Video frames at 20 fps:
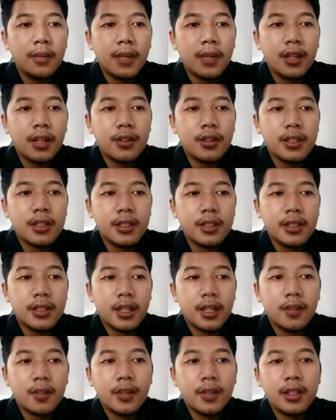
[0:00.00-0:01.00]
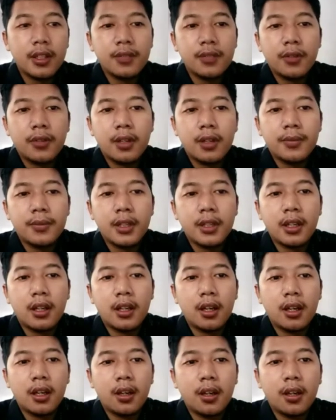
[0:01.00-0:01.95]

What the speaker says: may use the second language for obtaining